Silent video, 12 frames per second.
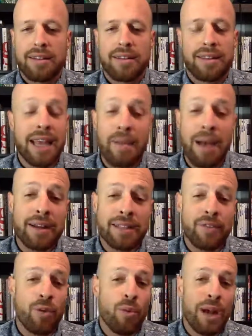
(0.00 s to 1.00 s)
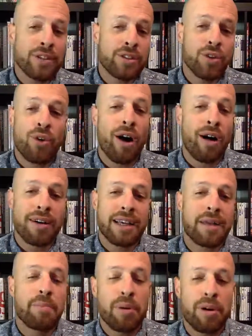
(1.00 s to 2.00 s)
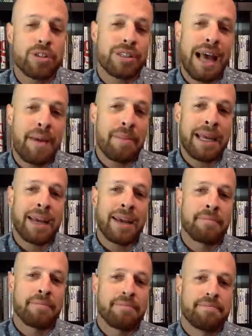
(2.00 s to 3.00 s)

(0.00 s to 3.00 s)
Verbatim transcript: Think about different ways your art can push that medium,